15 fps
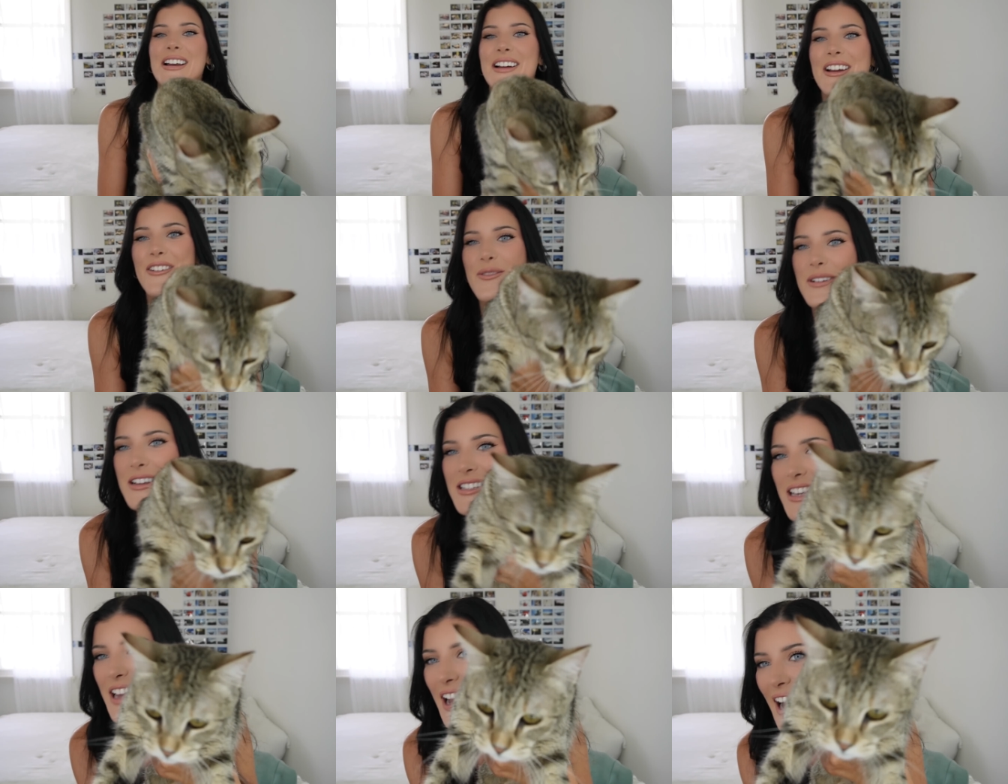everybody
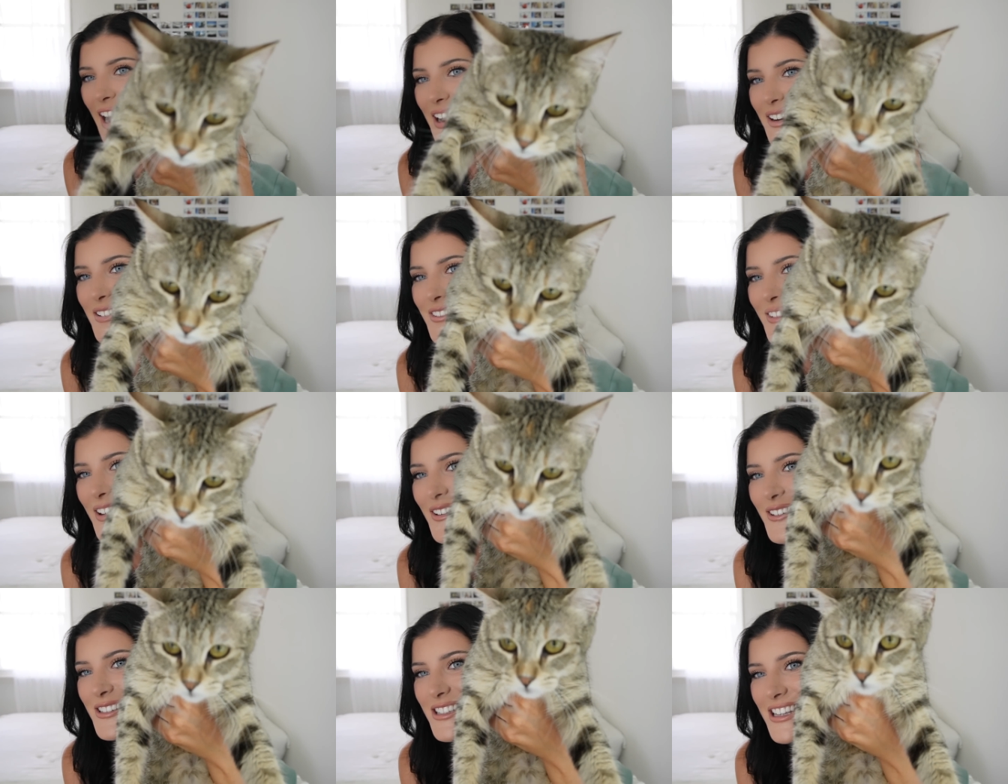say hi to
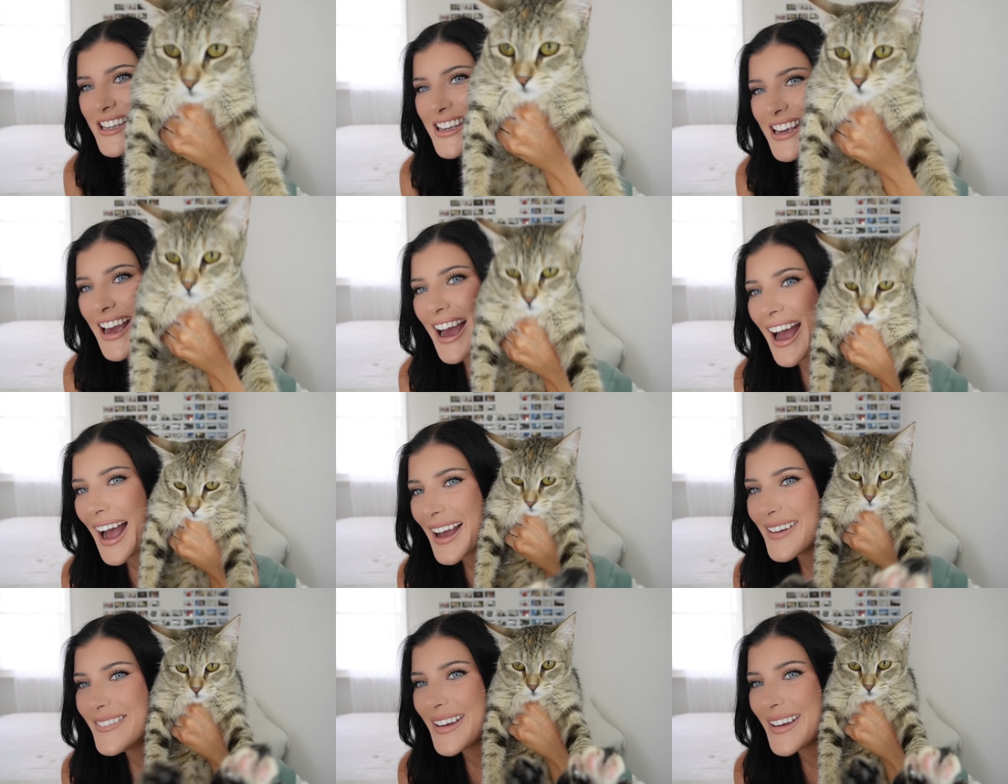Rosie. Hi,